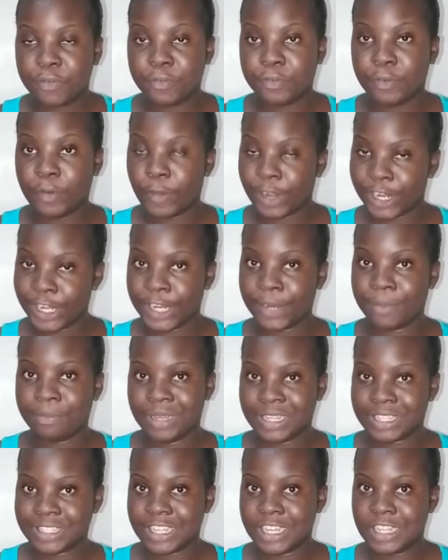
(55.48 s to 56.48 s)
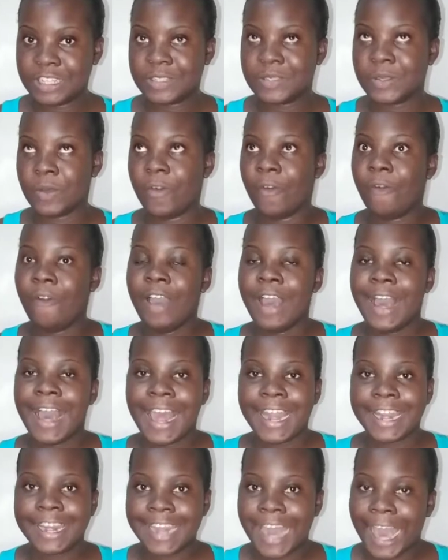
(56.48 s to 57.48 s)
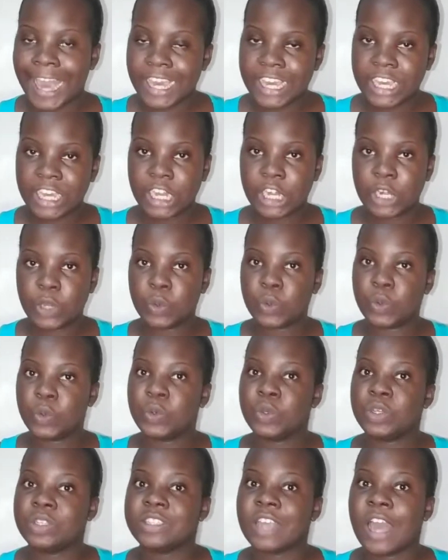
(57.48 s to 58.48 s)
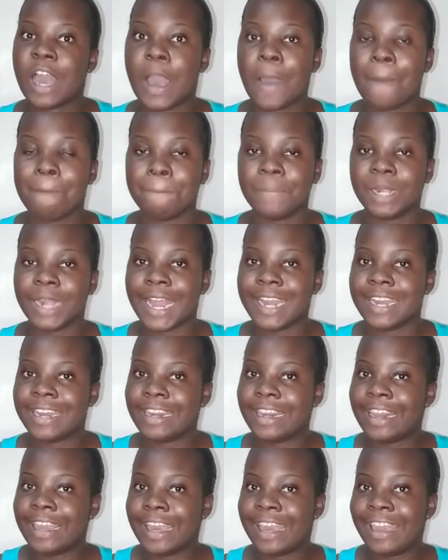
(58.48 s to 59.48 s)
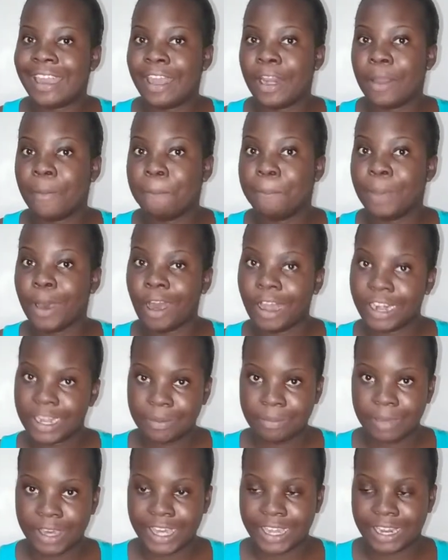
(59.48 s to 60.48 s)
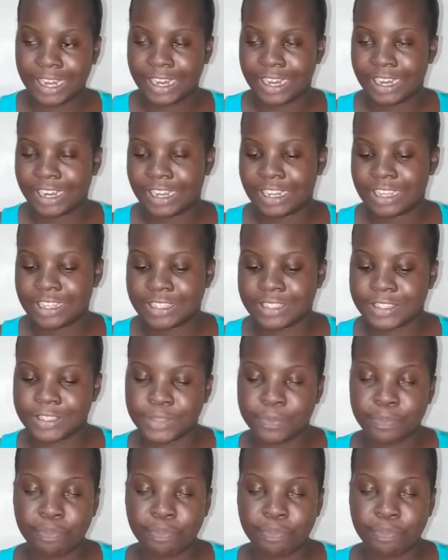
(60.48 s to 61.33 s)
for your business. So that includes branded poly mailers,